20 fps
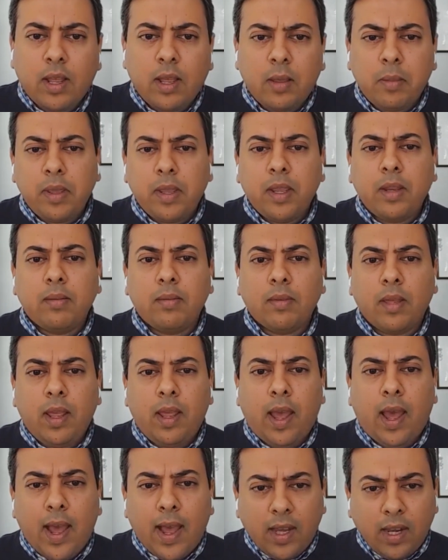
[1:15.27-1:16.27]
I mean,
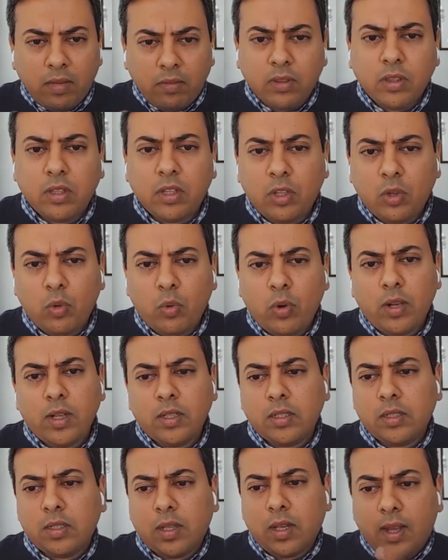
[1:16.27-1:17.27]
I live in the
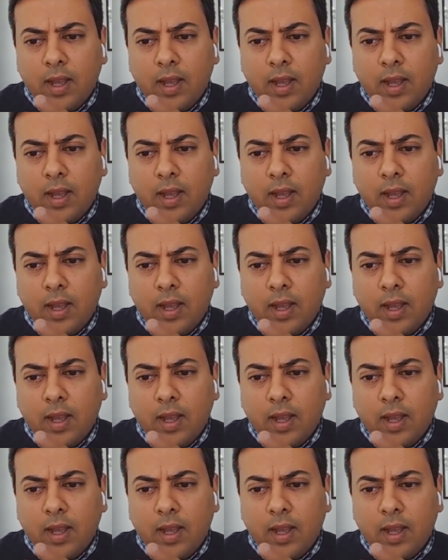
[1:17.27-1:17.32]
US,